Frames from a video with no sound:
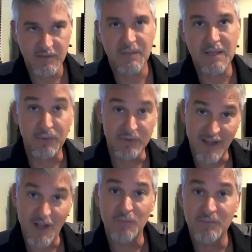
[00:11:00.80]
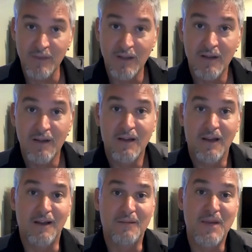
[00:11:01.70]
people to help
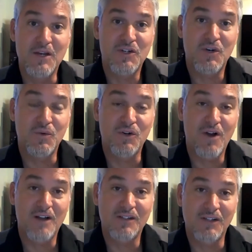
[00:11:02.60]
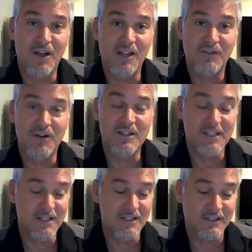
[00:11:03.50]
make sure we're crossing all of our
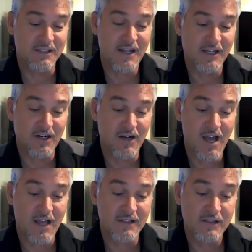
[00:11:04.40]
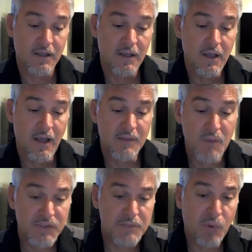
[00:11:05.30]
T's and dotting our I's. And the
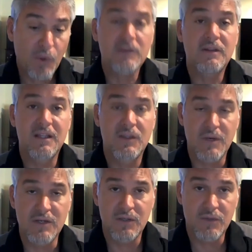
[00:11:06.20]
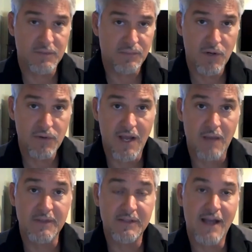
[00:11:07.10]
most important thing that we do in the
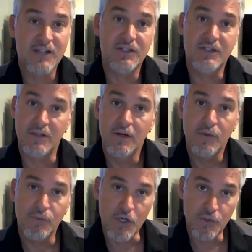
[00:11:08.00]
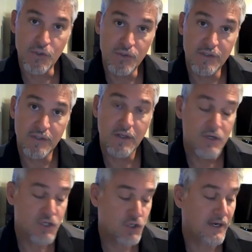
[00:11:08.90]
program is actually to recruit,
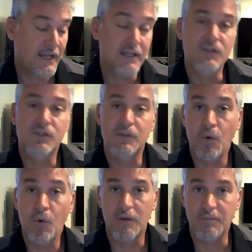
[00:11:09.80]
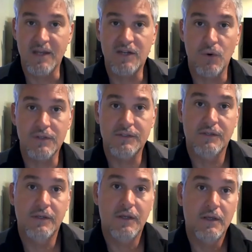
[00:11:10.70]
train, and support mentors,
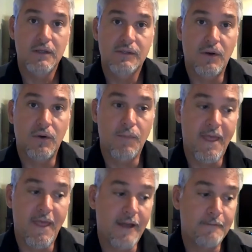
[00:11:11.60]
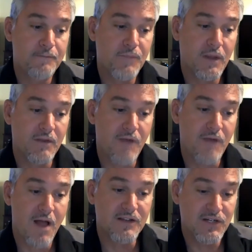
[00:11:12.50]
so that the
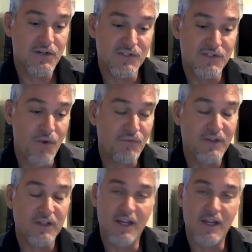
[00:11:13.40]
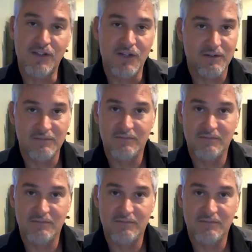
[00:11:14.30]
volunteers don't feel like they're,